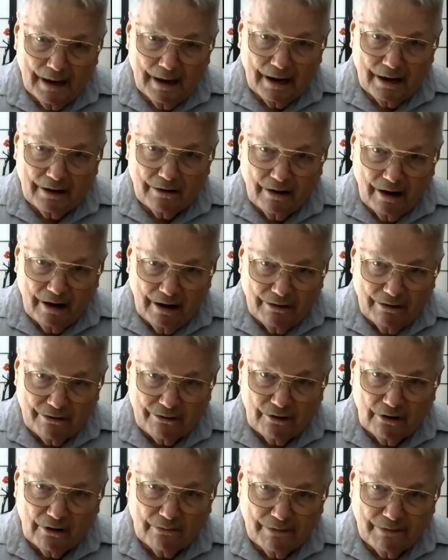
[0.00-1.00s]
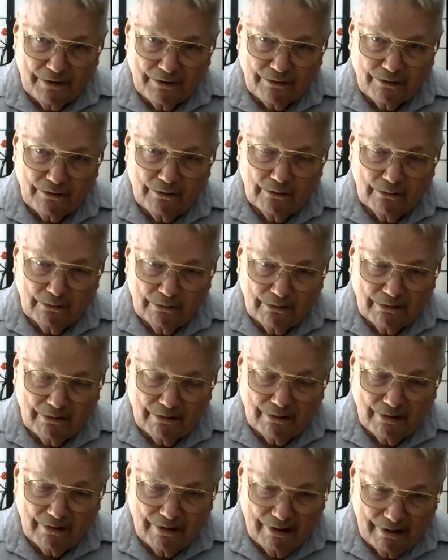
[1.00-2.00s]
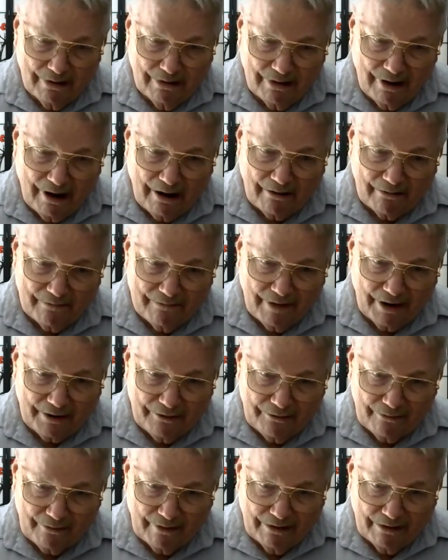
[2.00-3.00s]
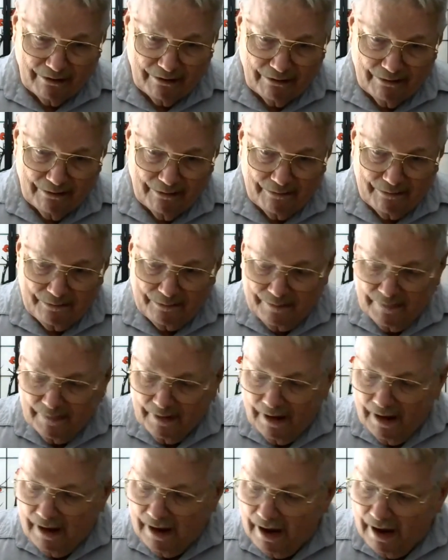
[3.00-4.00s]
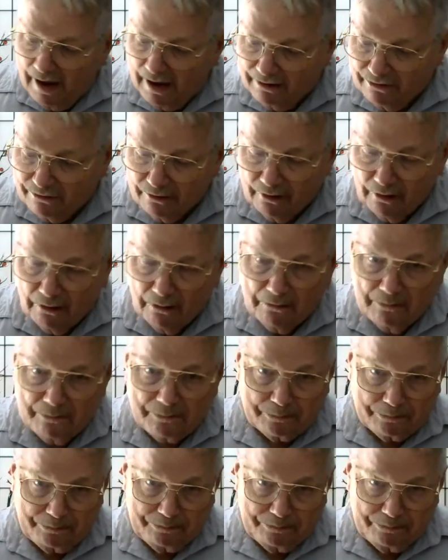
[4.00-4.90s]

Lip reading: in service to our veterans. And so,